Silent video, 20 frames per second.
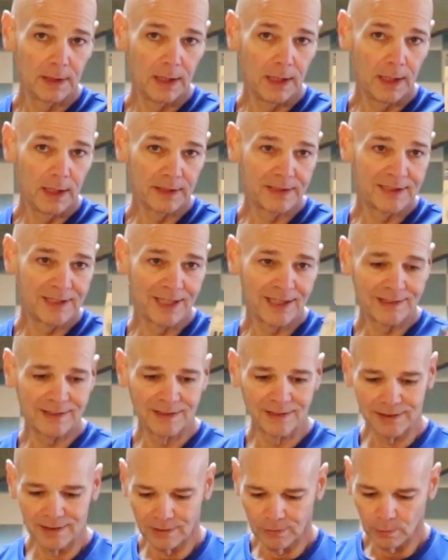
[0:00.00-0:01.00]
of
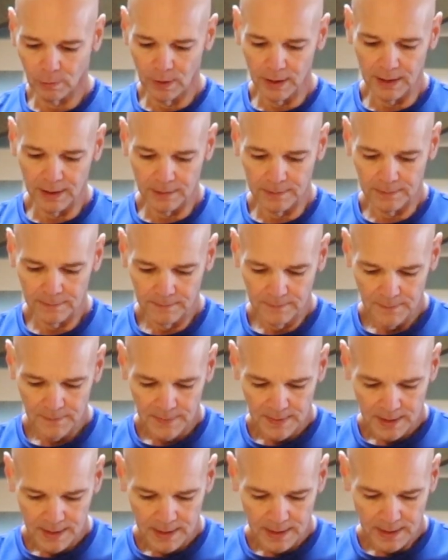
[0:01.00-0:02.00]
Texas as well.
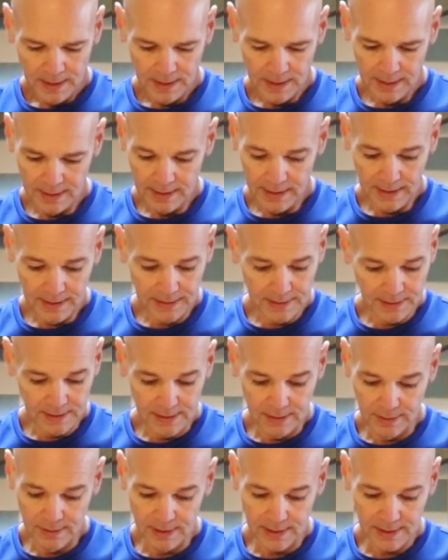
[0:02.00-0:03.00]
And I just
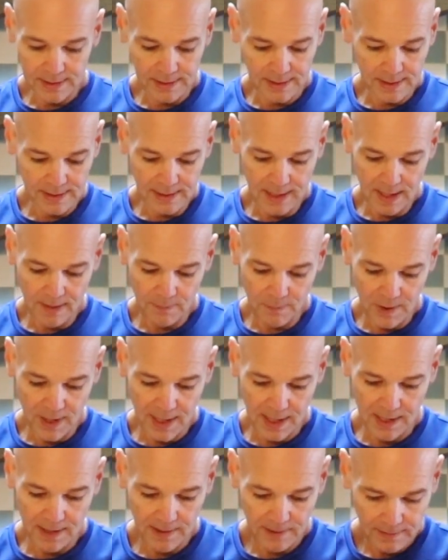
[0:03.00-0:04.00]
do this the same
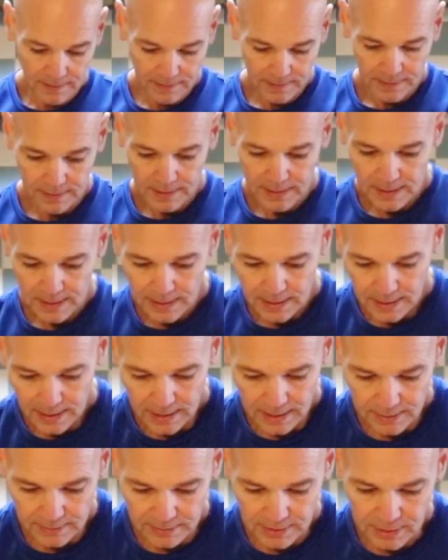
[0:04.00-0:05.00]
way
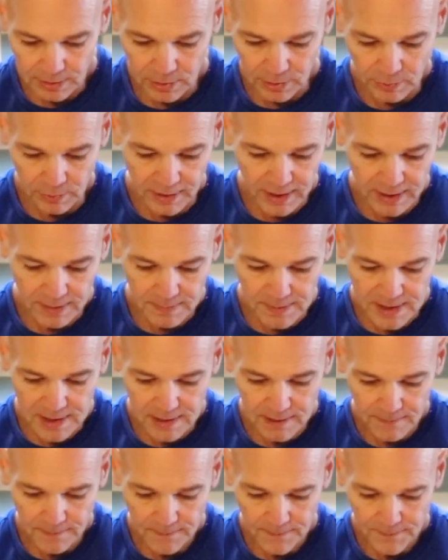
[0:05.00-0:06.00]
do the
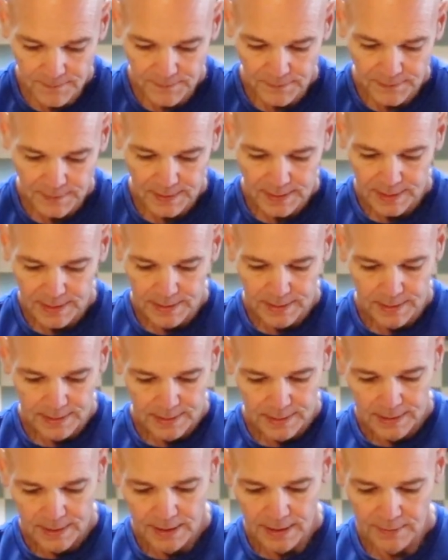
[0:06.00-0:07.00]
ribs
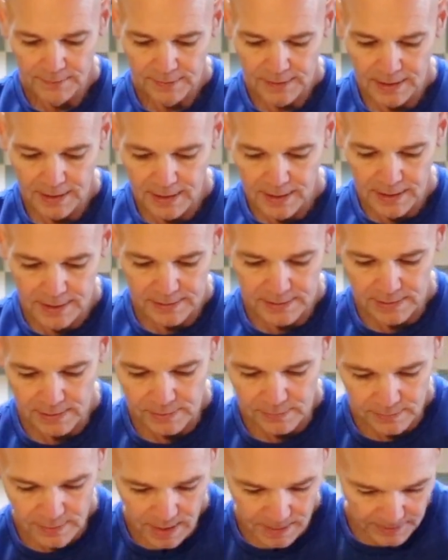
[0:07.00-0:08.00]
and everything else.
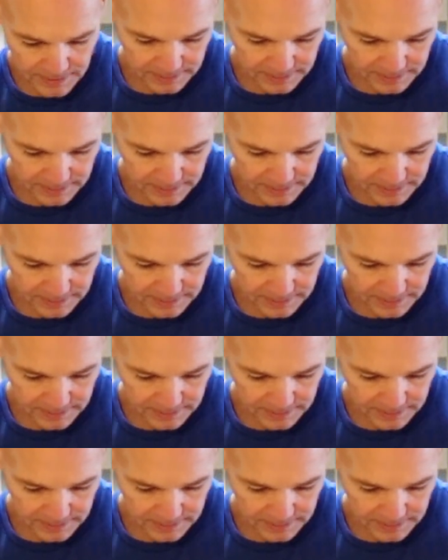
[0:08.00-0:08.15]
Just rub